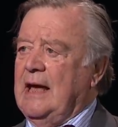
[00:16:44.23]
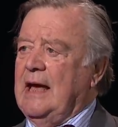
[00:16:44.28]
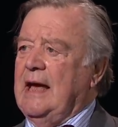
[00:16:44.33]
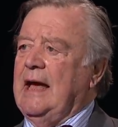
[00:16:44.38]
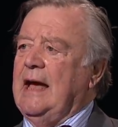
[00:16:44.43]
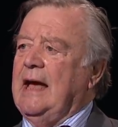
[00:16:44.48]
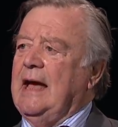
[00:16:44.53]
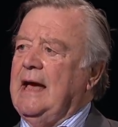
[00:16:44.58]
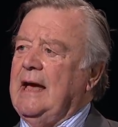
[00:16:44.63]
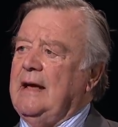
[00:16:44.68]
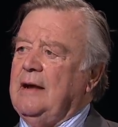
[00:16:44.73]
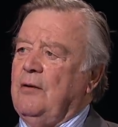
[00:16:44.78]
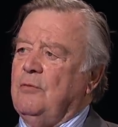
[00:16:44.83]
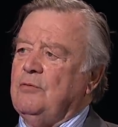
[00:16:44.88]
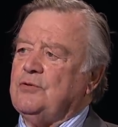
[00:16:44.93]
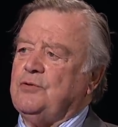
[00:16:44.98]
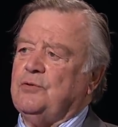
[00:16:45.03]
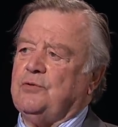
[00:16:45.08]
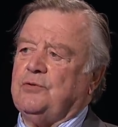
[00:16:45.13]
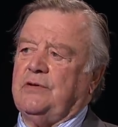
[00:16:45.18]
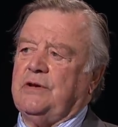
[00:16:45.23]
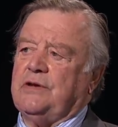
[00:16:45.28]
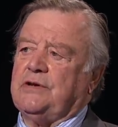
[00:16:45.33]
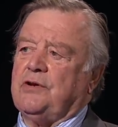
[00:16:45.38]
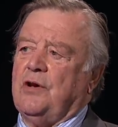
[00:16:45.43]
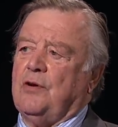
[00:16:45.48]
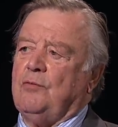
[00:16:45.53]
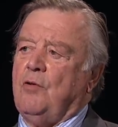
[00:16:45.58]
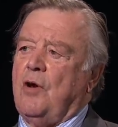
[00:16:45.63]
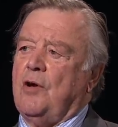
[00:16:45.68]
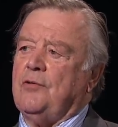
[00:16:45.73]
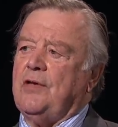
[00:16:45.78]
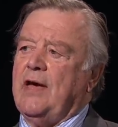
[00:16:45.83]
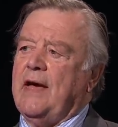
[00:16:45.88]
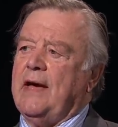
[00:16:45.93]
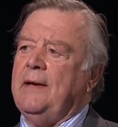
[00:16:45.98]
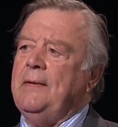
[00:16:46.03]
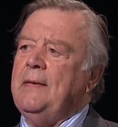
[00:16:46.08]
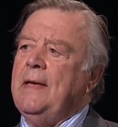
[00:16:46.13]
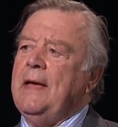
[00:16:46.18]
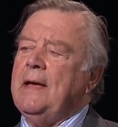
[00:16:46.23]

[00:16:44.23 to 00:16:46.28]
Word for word: uh, all sorts of things gone wrong there.